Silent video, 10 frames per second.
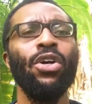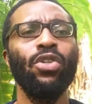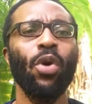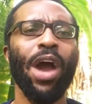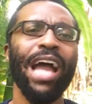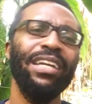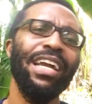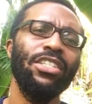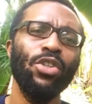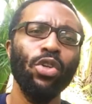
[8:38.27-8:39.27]
So
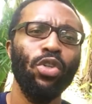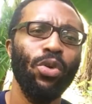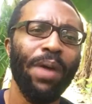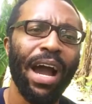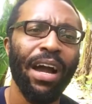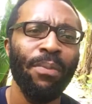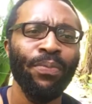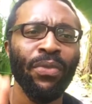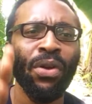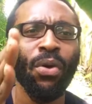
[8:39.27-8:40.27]
Headless YouTuber
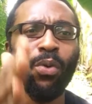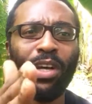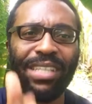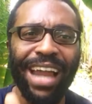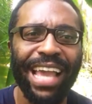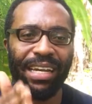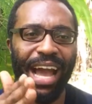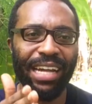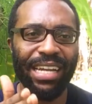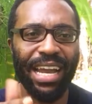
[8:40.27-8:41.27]
was like,
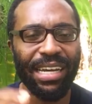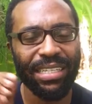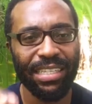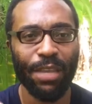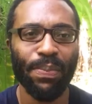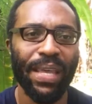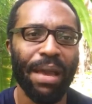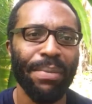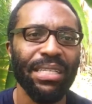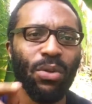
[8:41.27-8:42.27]
Ghanaian
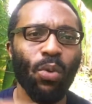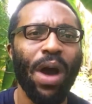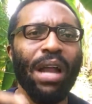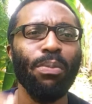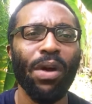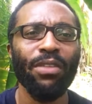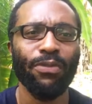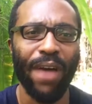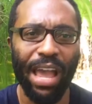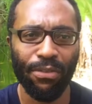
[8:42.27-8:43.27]
CPM is
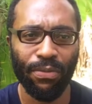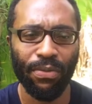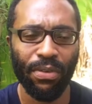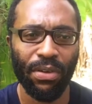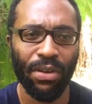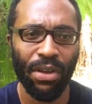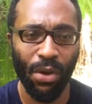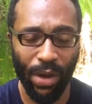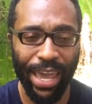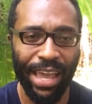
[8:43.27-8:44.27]
1.5.
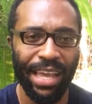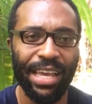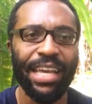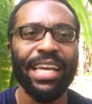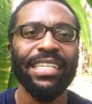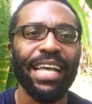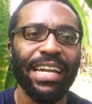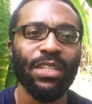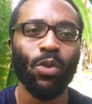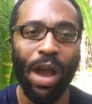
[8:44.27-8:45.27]
okay, he said
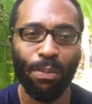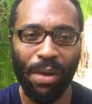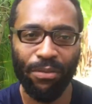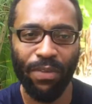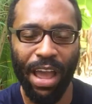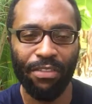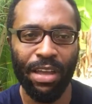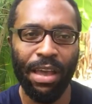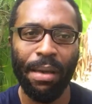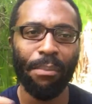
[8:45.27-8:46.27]
it's 1.5,
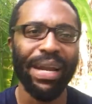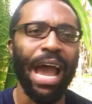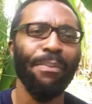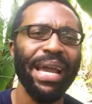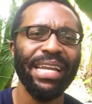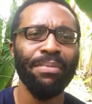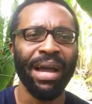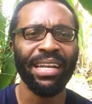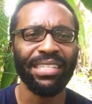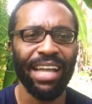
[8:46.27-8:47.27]
but I made him
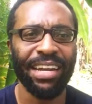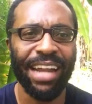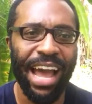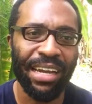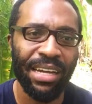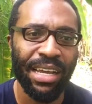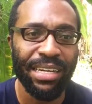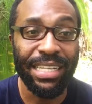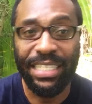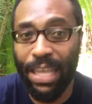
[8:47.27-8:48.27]
understand that
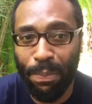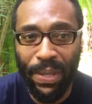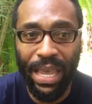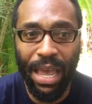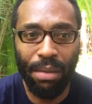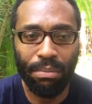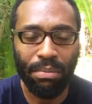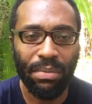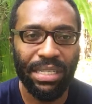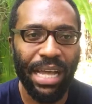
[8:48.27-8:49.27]
the CPM
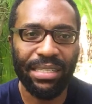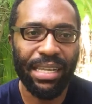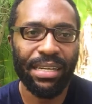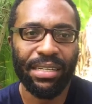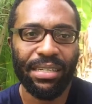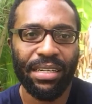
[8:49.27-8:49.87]
doesn't